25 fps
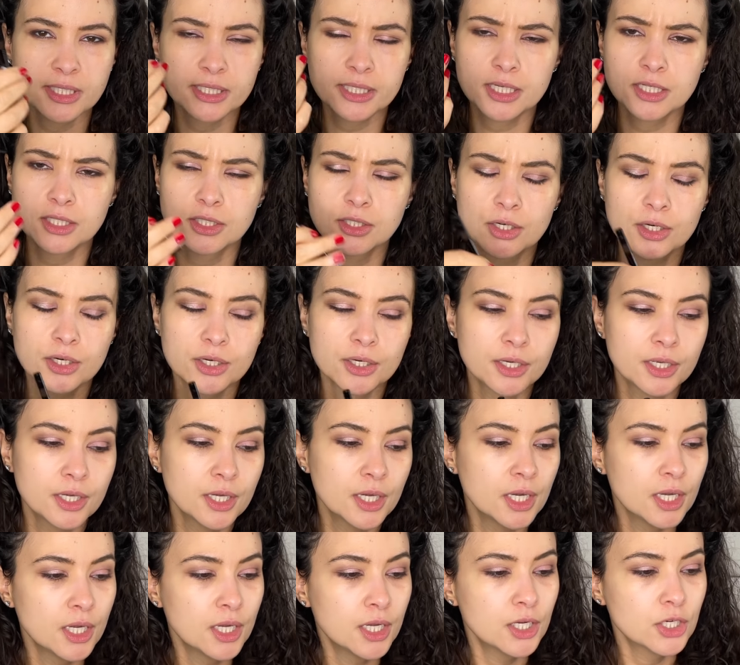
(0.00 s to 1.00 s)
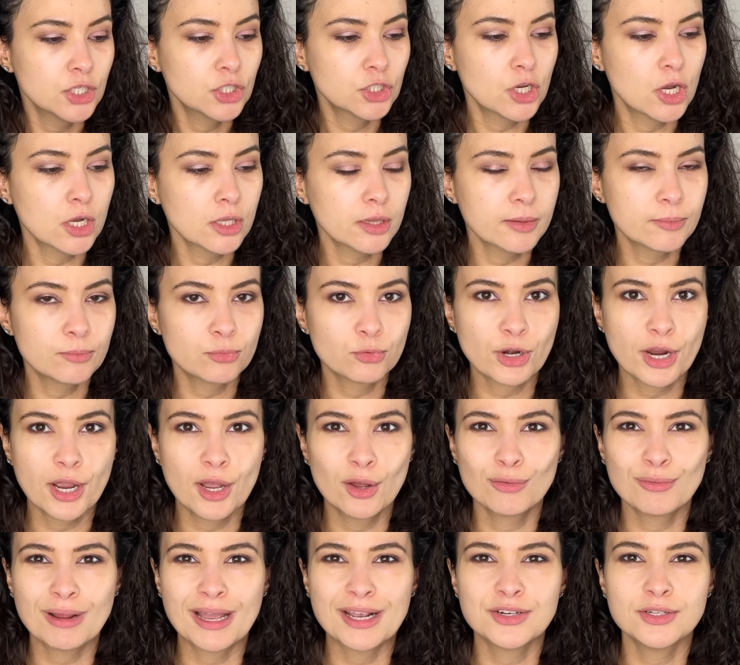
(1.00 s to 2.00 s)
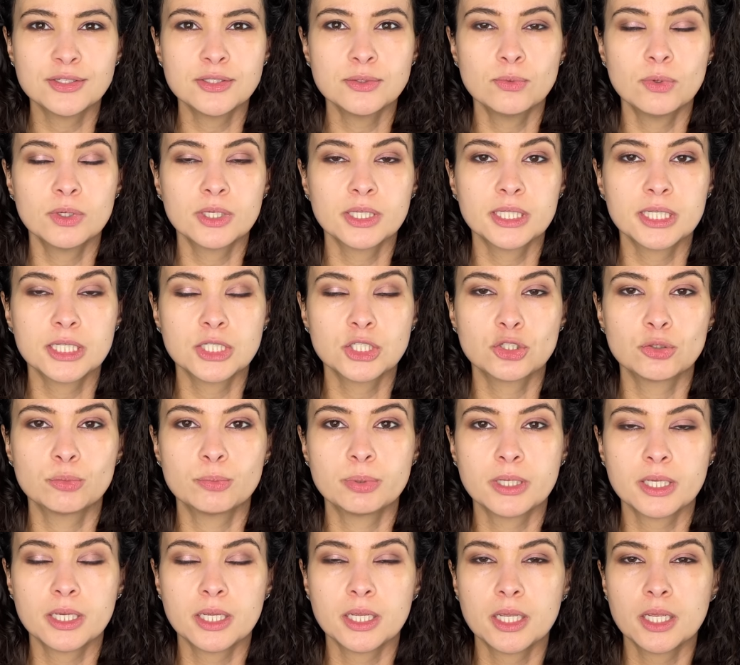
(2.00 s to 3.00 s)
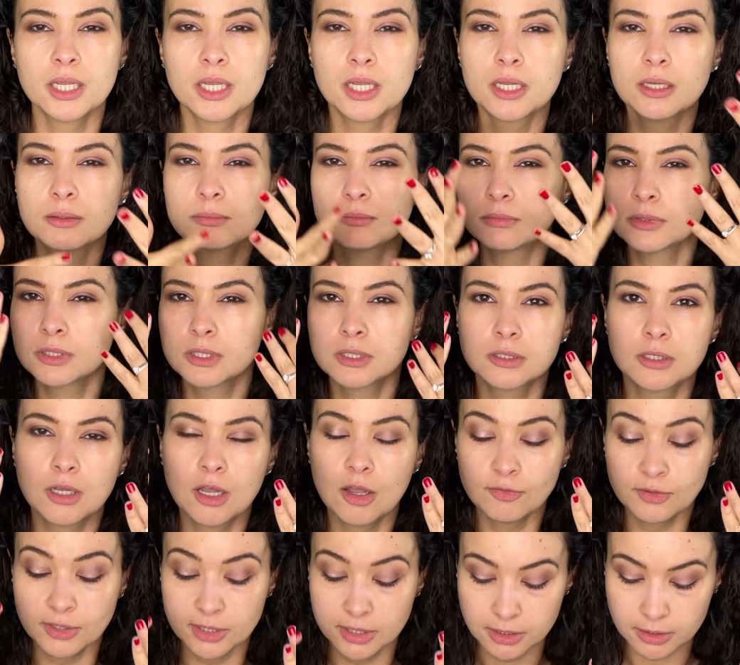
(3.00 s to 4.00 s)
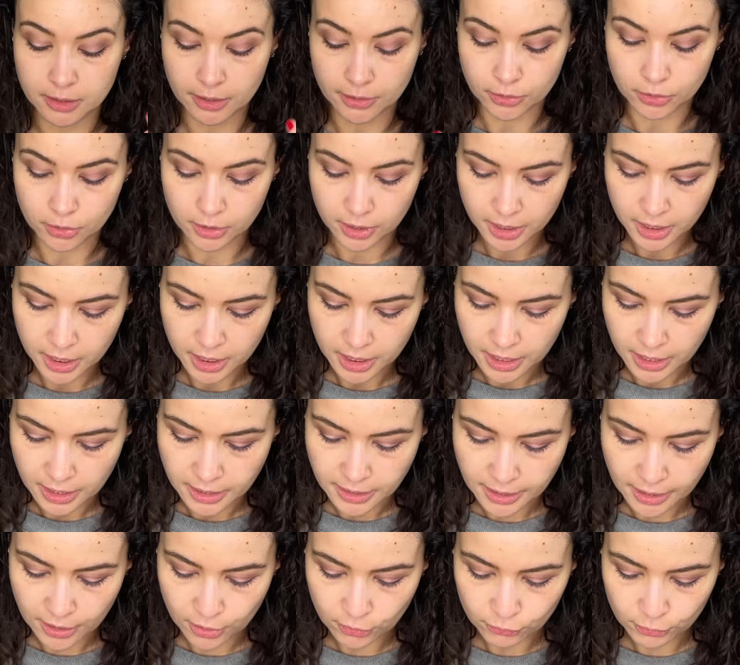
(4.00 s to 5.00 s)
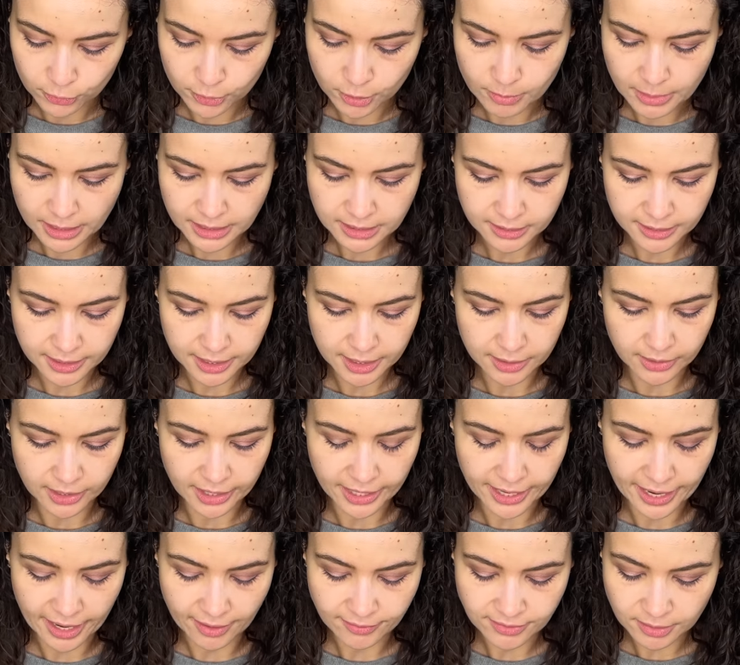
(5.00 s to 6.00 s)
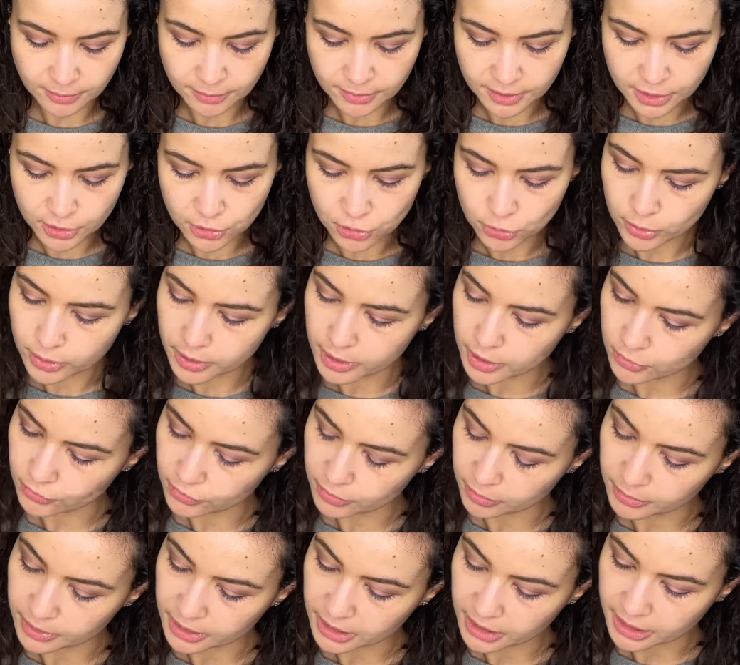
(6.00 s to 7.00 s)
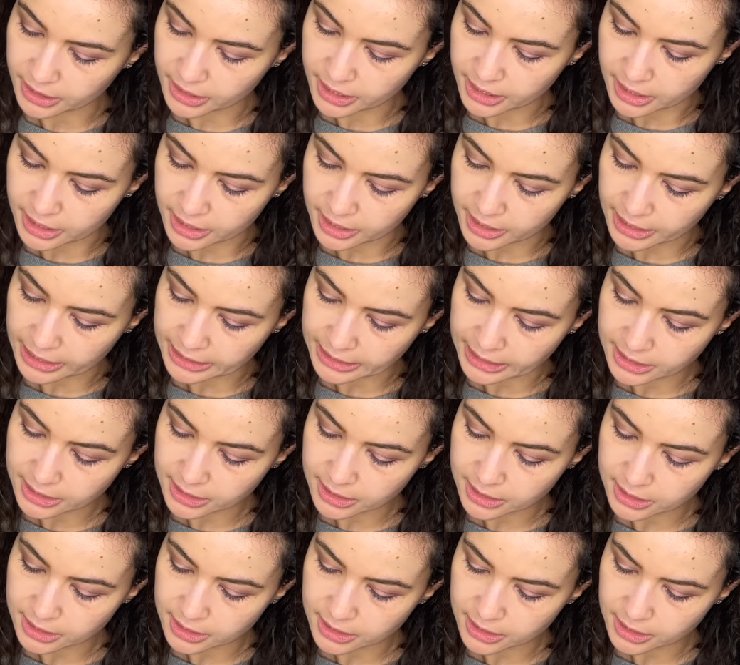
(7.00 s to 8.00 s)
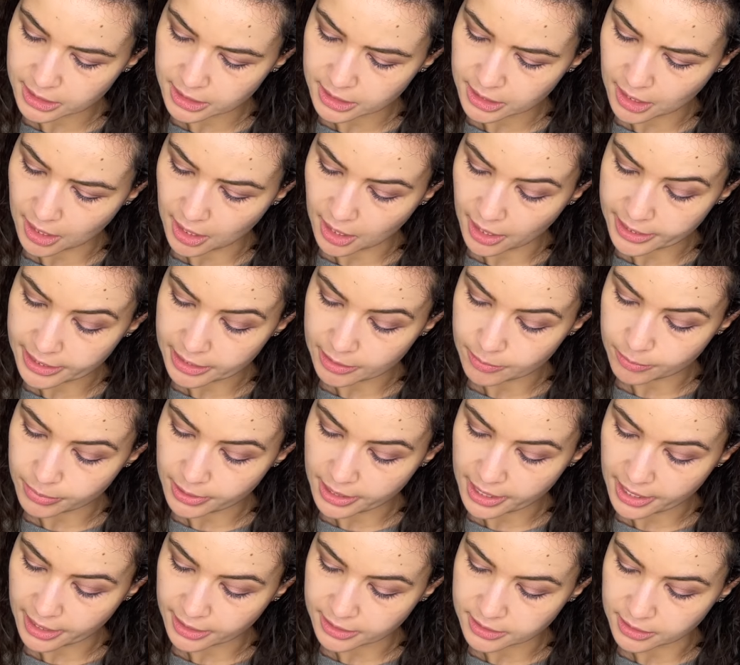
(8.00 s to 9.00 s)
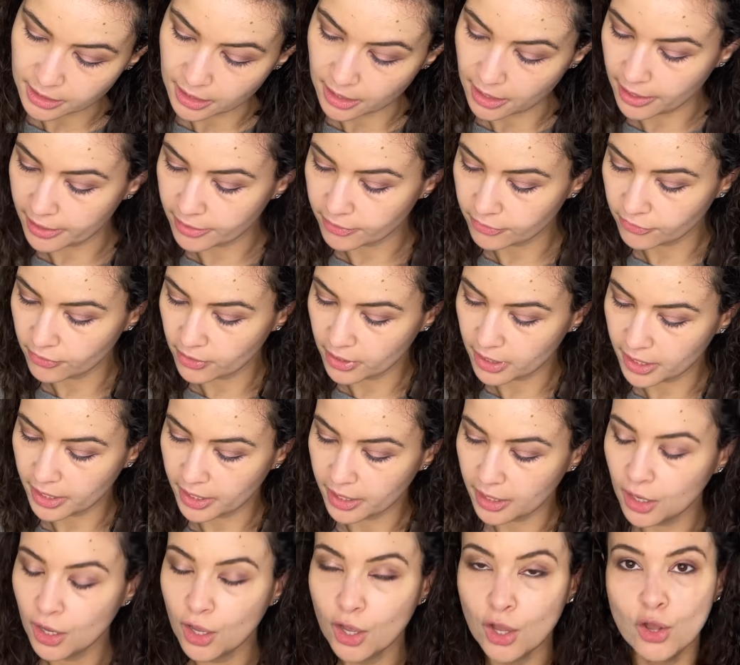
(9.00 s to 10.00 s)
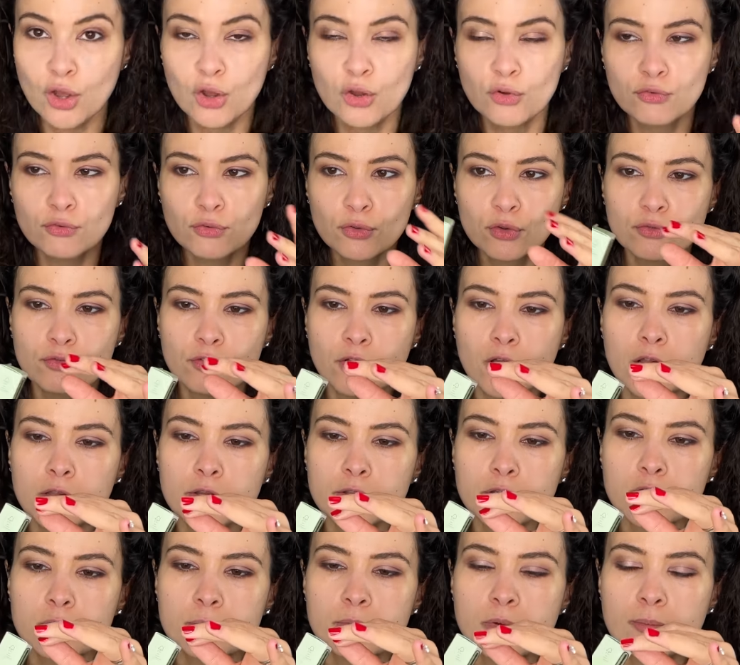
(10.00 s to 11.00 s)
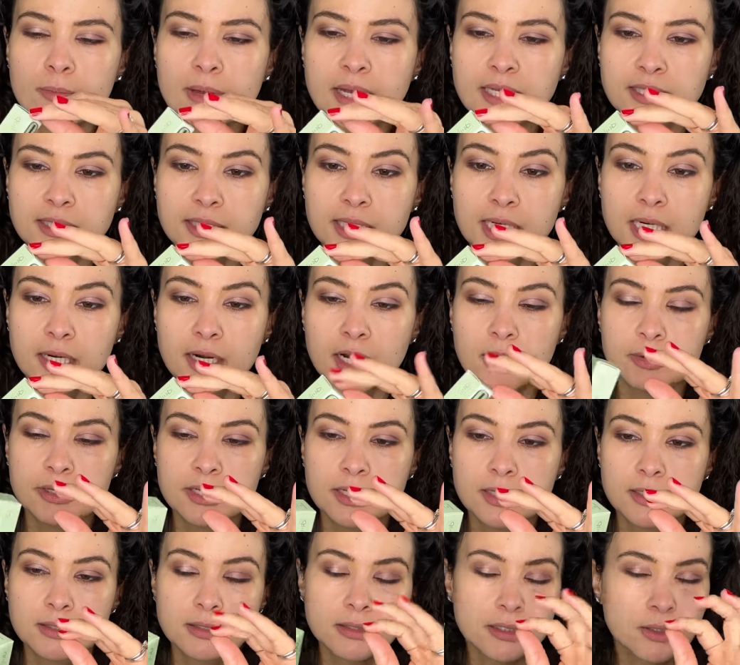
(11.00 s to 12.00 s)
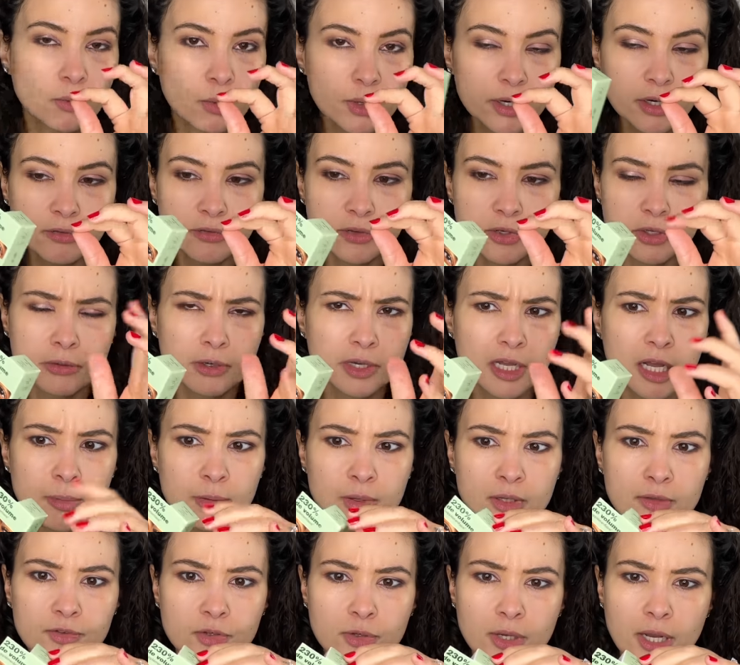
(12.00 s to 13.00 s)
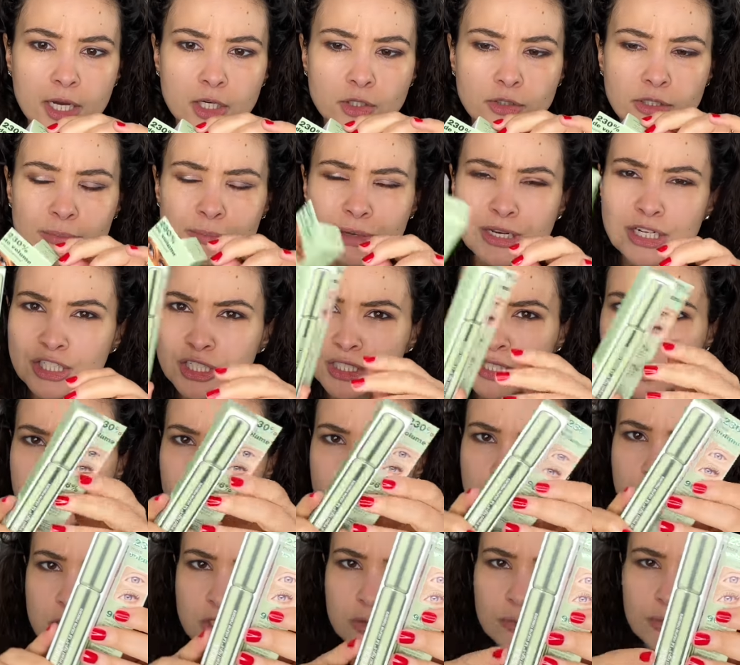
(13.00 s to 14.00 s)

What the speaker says: It's like a dark chocolate brown. I just wanted it to be soft and subtle. Now, for the mascara, I have something new here from Clinique, and this is the High Impact Hi-Fi Full Volume Mascara, because a couple of you actually mentioned this one